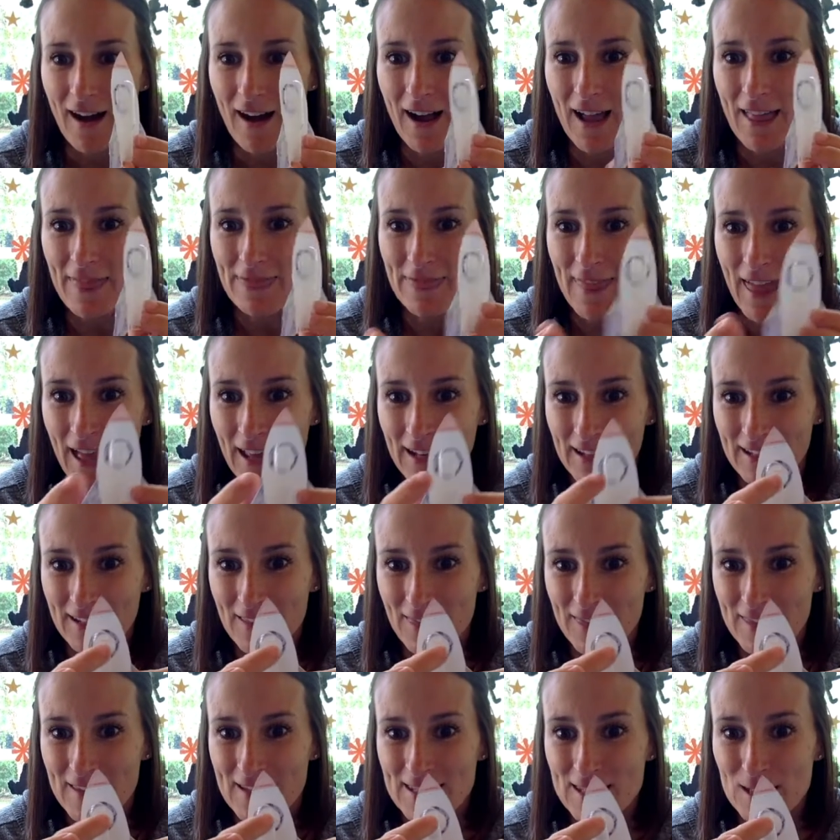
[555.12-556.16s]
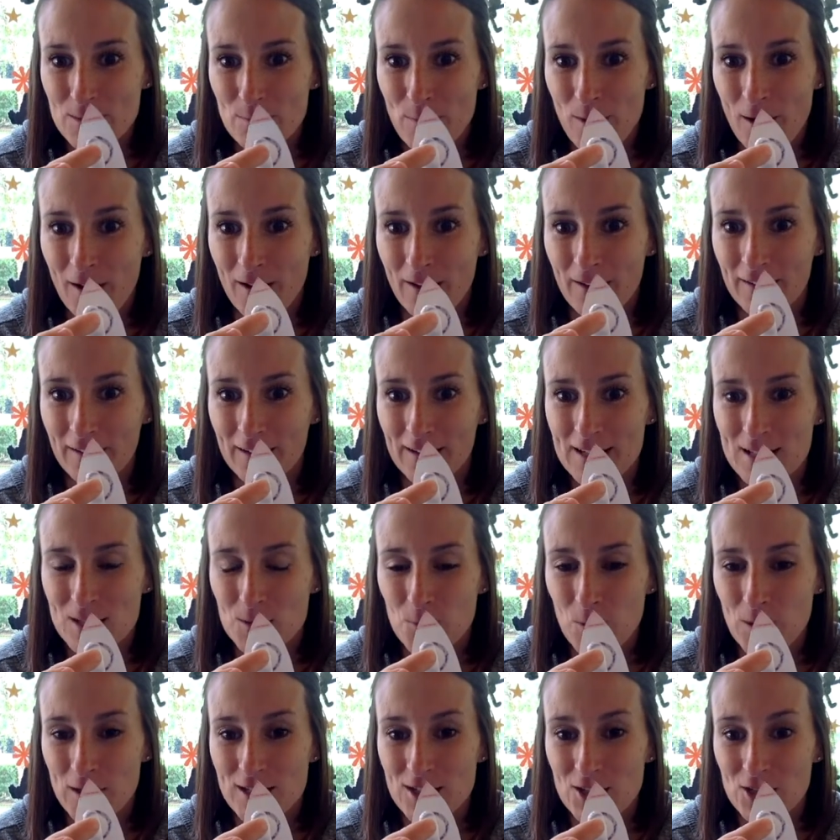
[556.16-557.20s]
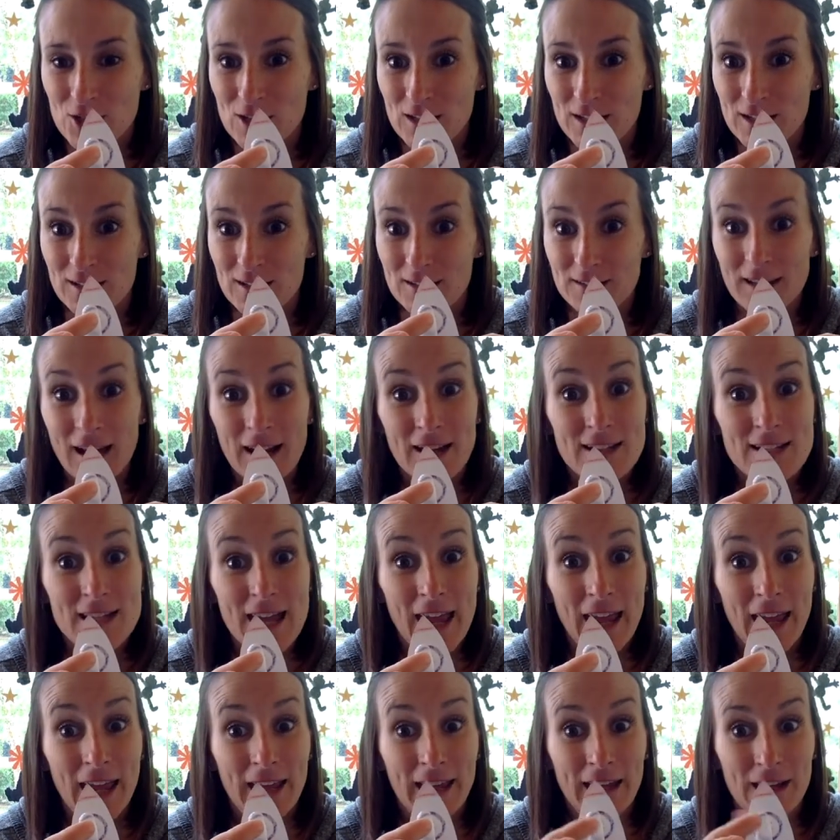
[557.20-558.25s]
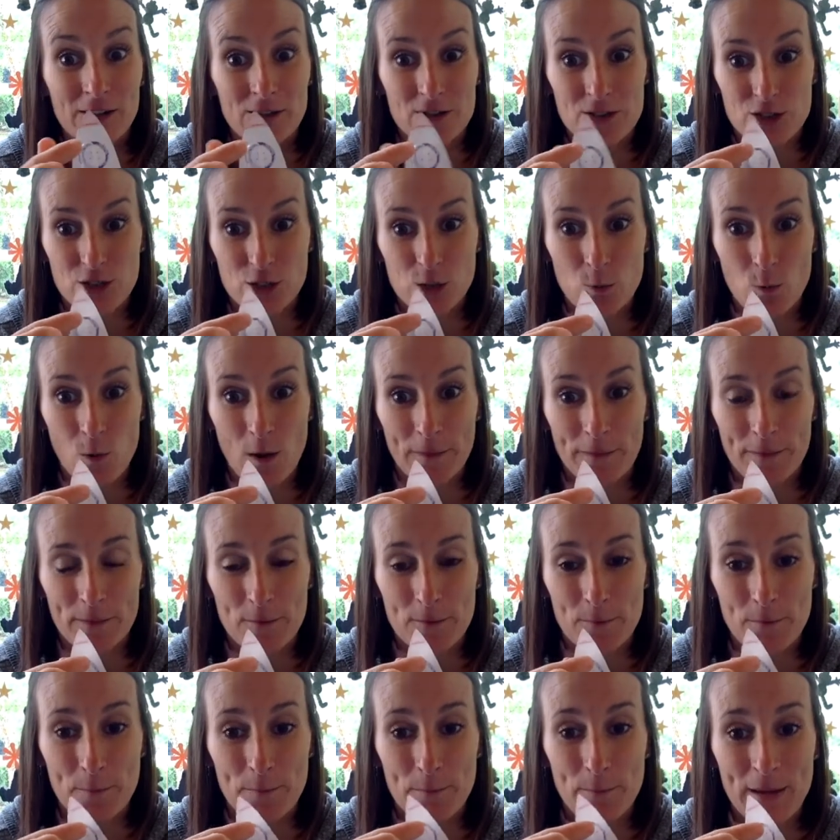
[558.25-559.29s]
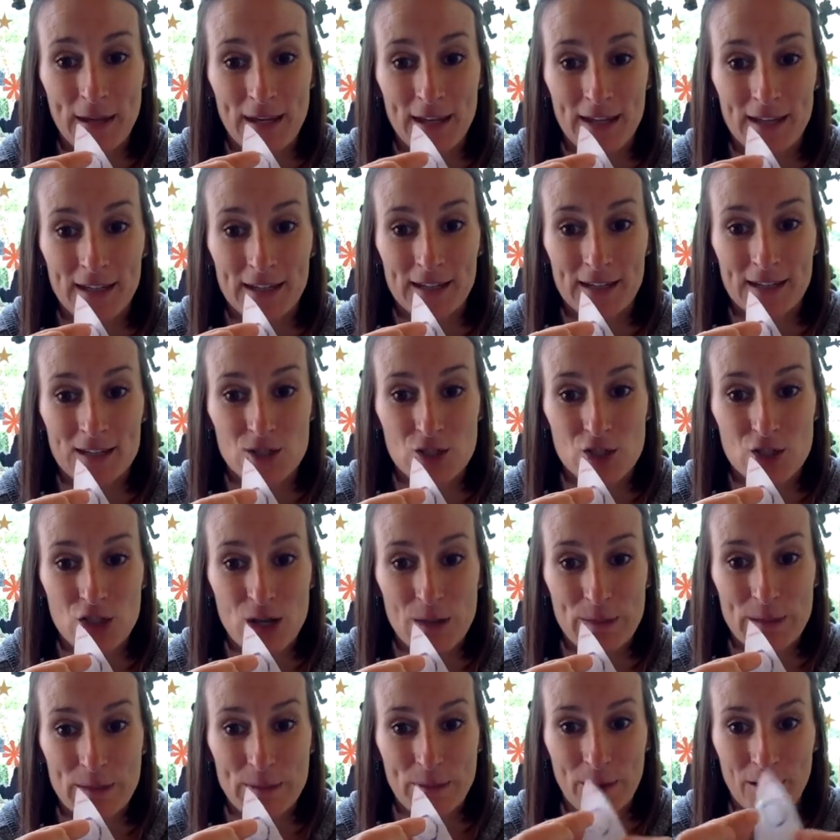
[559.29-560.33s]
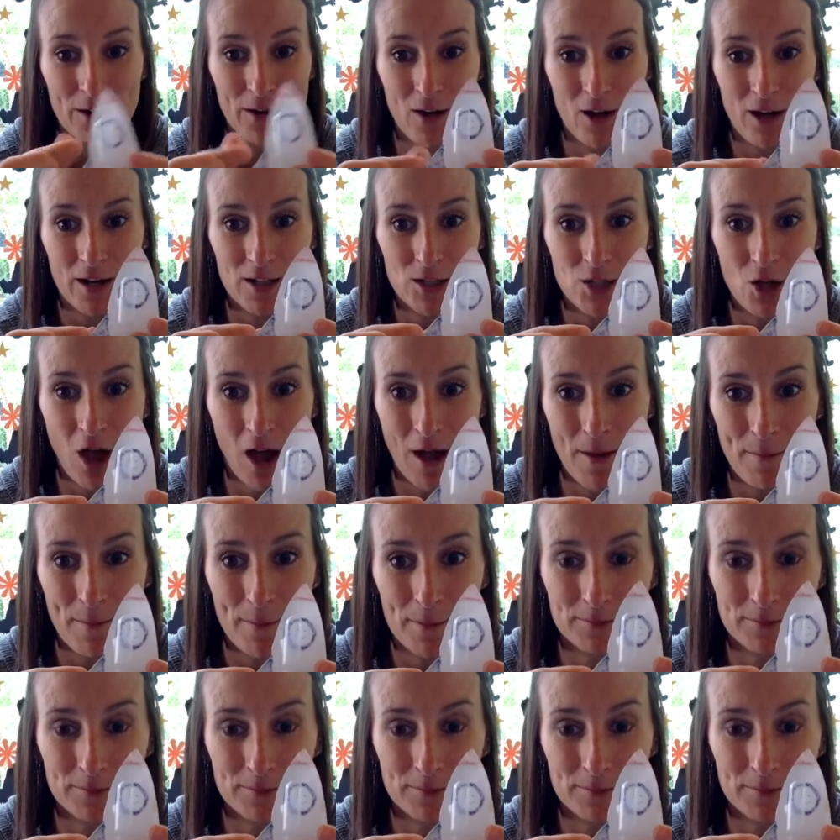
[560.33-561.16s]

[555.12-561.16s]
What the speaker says: And then this part is what's going to collect air. So you want the big chubby part on top.